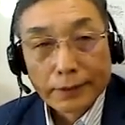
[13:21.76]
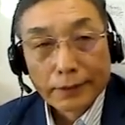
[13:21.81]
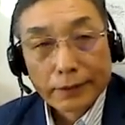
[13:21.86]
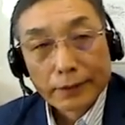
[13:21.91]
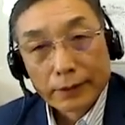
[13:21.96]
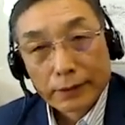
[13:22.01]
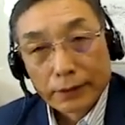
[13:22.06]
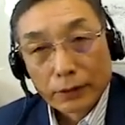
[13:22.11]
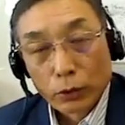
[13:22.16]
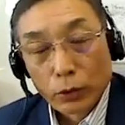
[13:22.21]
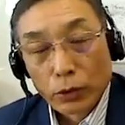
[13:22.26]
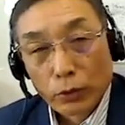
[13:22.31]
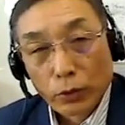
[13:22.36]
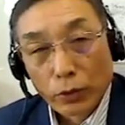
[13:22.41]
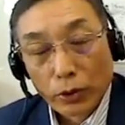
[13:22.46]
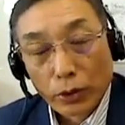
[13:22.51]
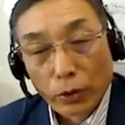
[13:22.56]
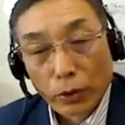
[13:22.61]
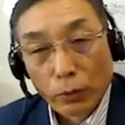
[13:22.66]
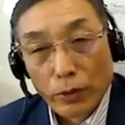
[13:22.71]
So
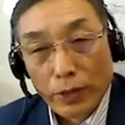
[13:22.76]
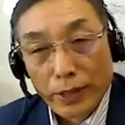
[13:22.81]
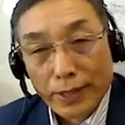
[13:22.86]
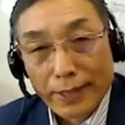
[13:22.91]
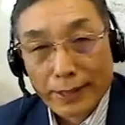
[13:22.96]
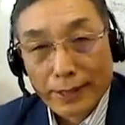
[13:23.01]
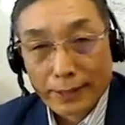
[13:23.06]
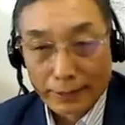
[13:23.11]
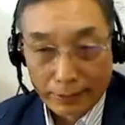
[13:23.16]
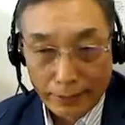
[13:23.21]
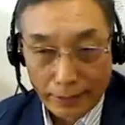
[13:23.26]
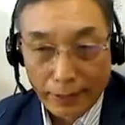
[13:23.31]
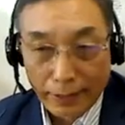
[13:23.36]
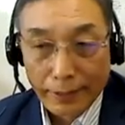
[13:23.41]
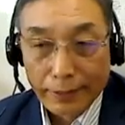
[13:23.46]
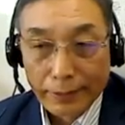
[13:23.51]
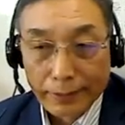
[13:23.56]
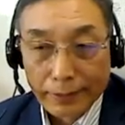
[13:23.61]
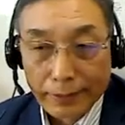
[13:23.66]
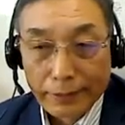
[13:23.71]
initially, it
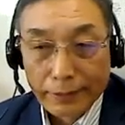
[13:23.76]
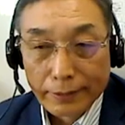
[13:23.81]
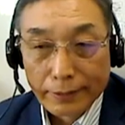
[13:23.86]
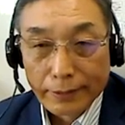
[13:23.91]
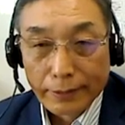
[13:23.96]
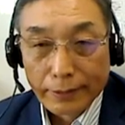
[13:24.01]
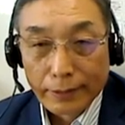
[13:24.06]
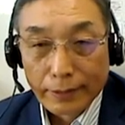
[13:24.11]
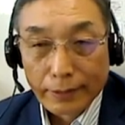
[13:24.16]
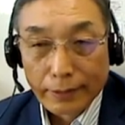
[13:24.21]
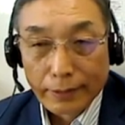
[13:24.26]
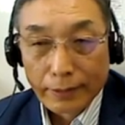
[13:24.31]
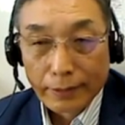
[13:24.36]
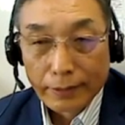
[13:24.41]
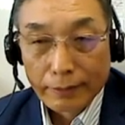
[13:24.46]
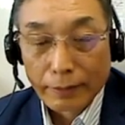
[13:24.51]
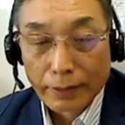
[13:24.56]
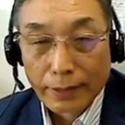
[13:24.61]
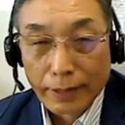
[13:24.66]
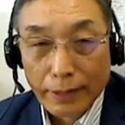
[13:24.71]
was on
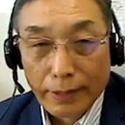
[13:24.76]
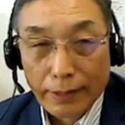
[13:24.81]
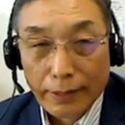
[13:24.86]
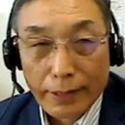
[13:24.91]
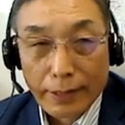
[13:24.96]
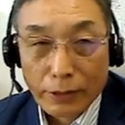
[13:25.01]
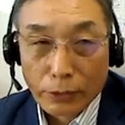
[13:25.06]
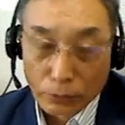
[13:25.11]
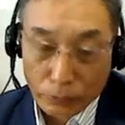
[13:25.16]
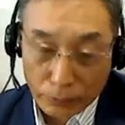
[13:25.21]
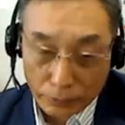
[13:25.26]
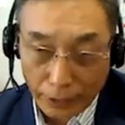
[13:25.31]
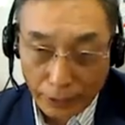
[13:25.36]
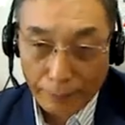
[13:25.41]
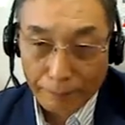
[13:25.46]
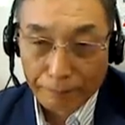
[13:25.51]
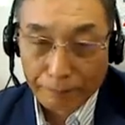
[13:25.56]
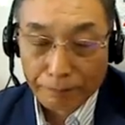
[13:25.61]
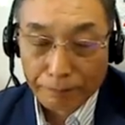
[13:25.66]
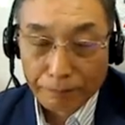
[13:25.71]
extracurricular
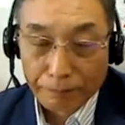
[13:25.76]
activities.